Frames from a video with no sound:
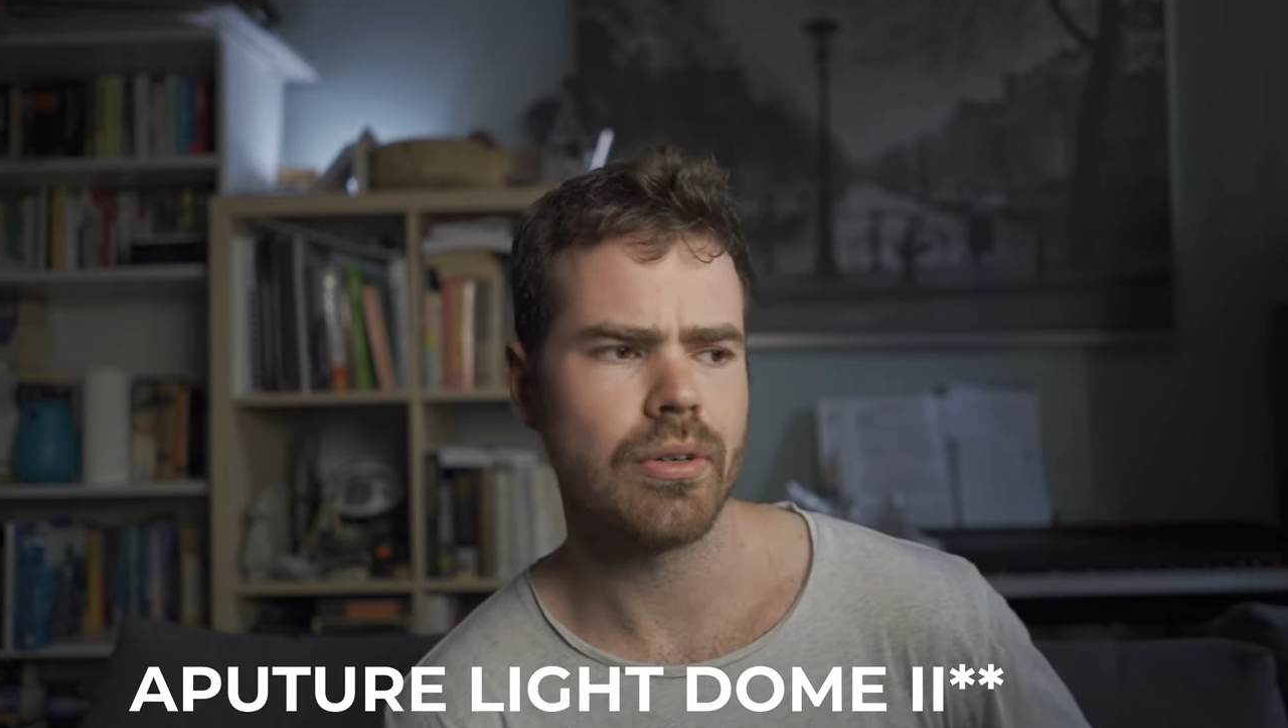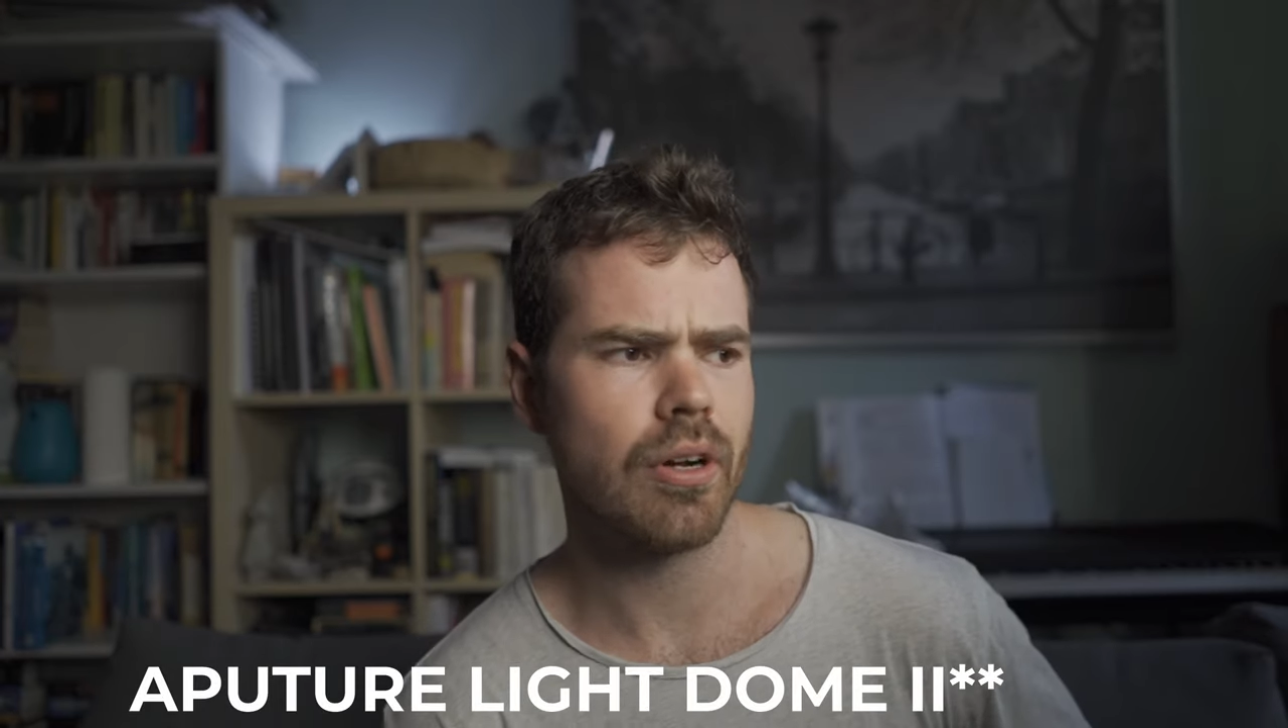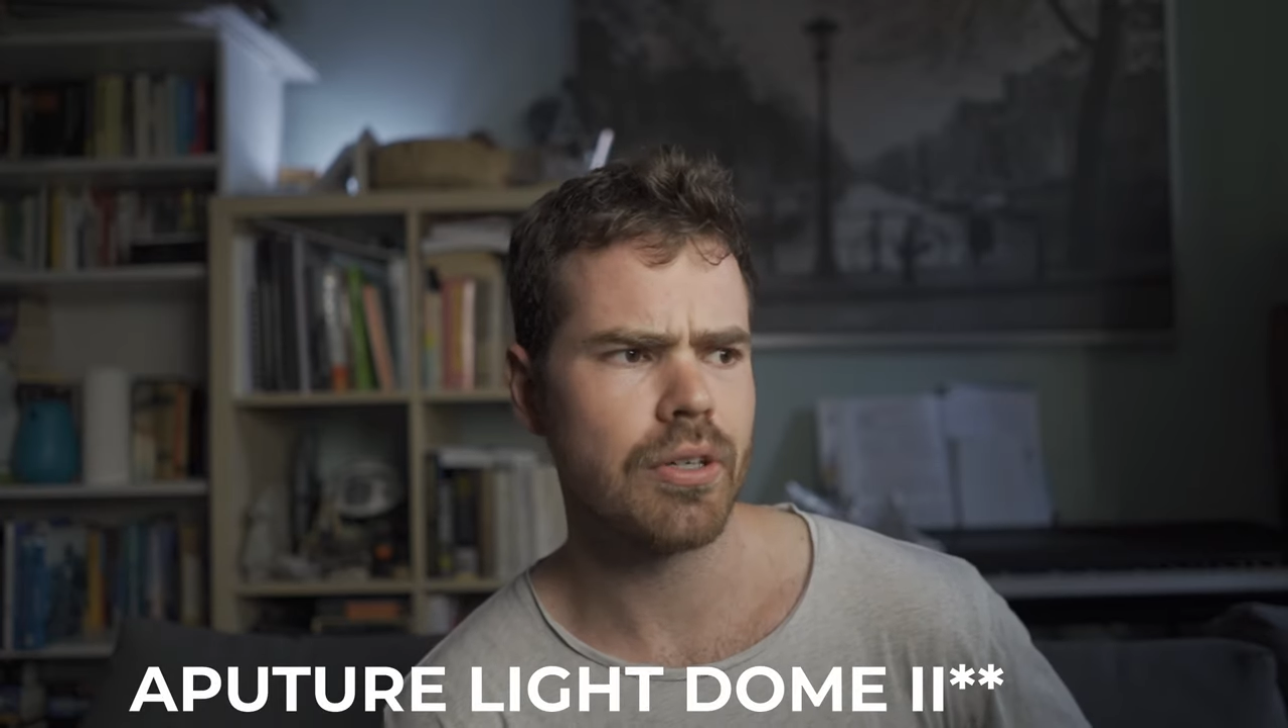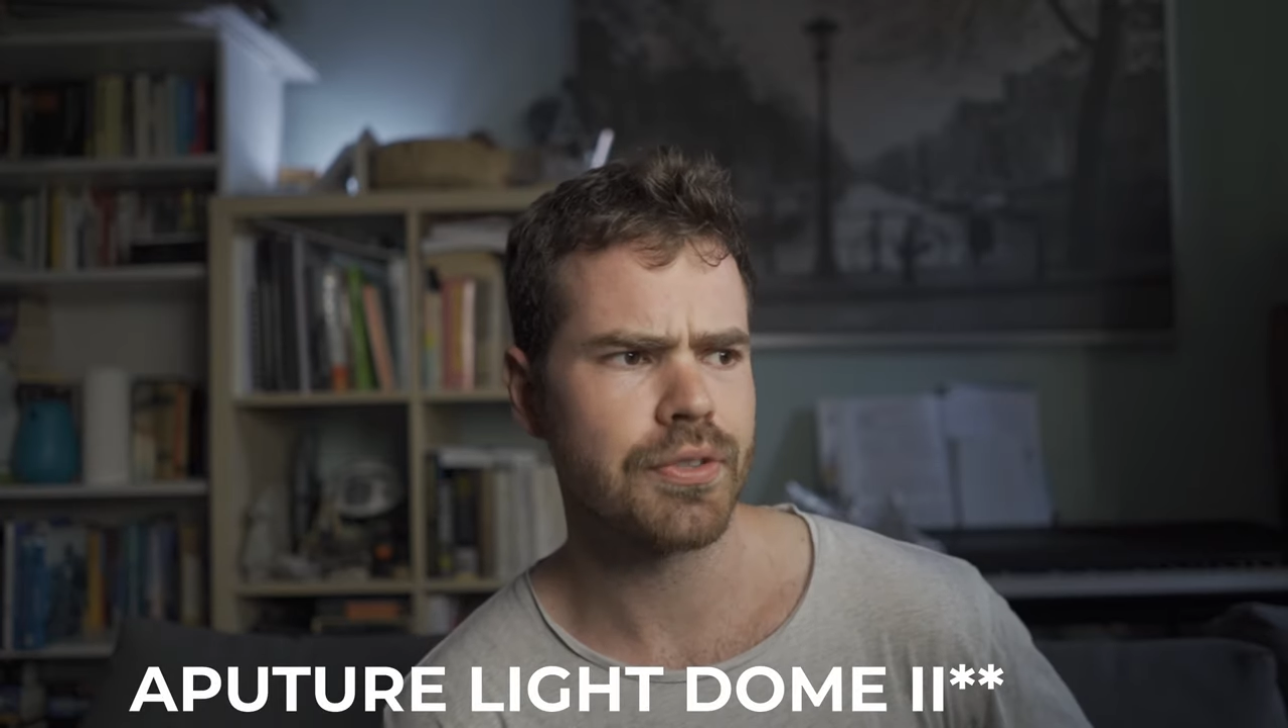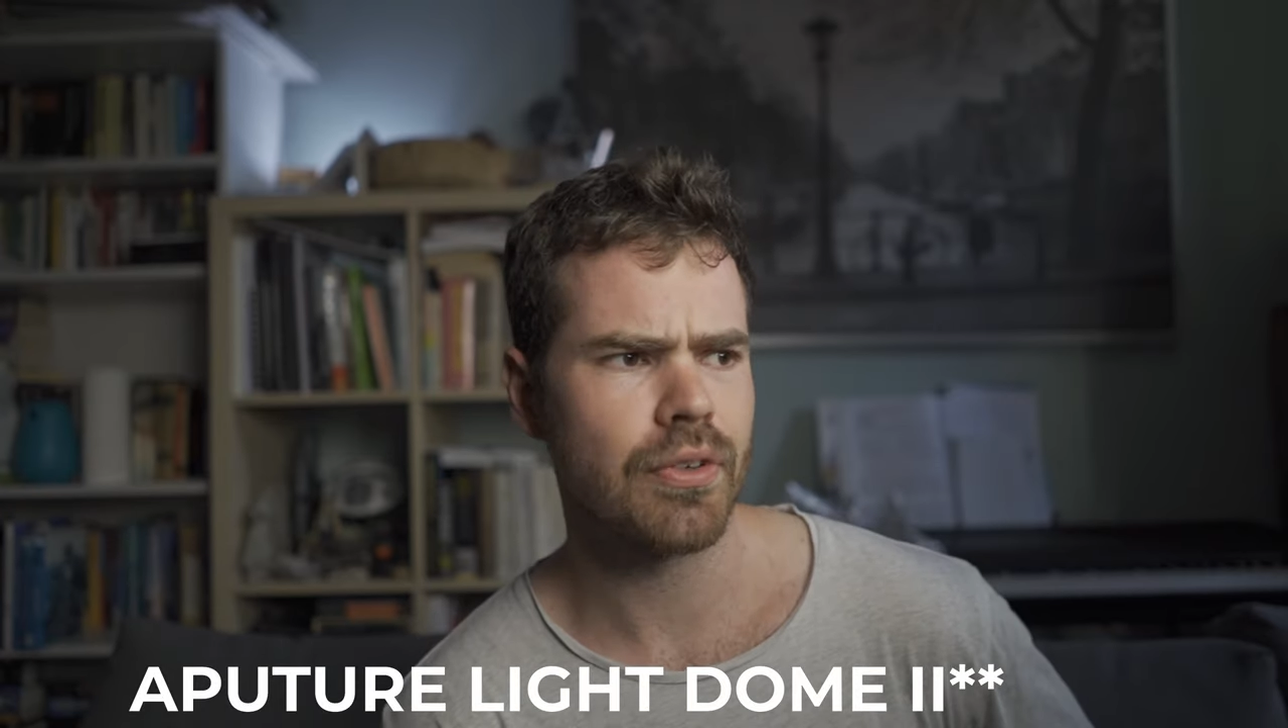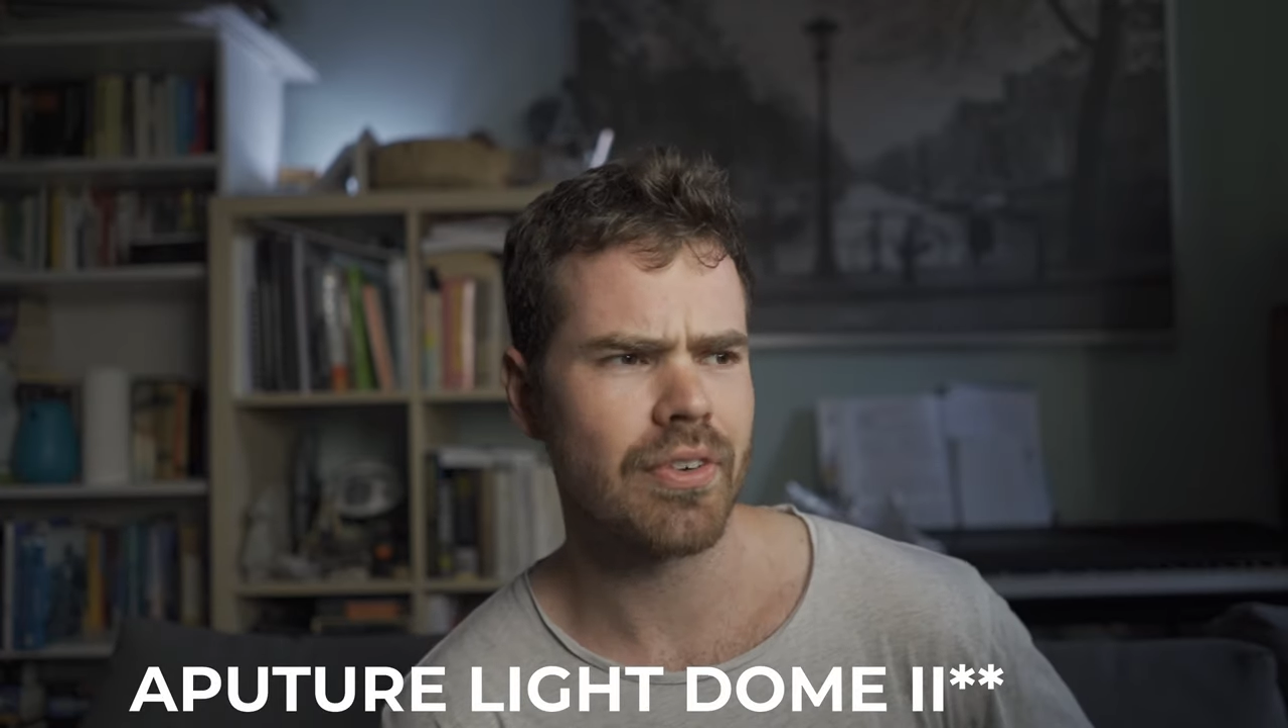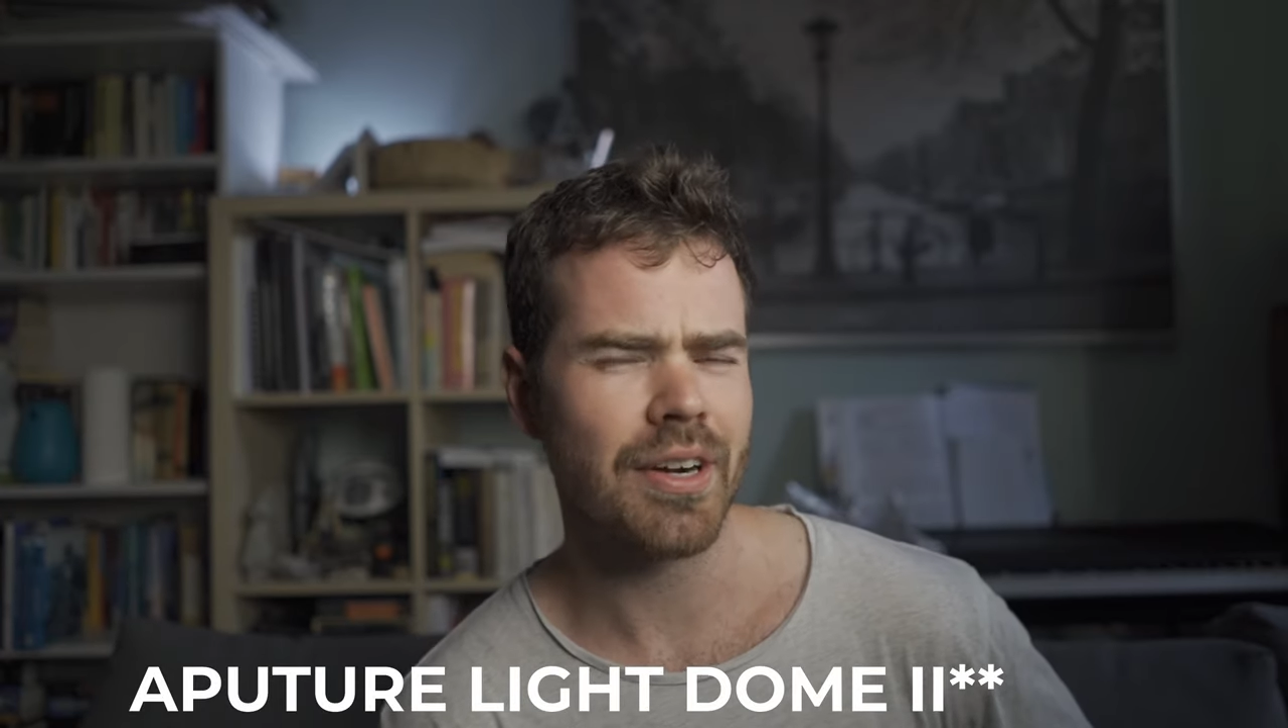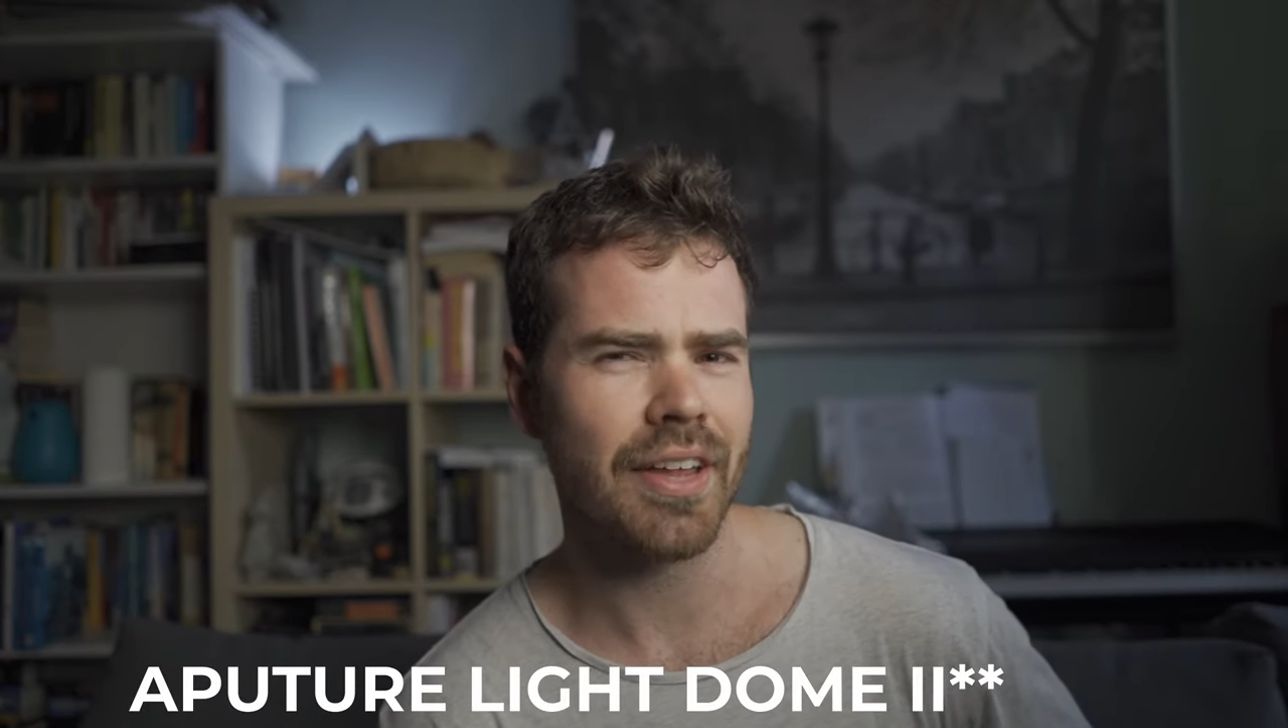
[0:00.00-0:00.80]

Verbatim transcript: goes for around,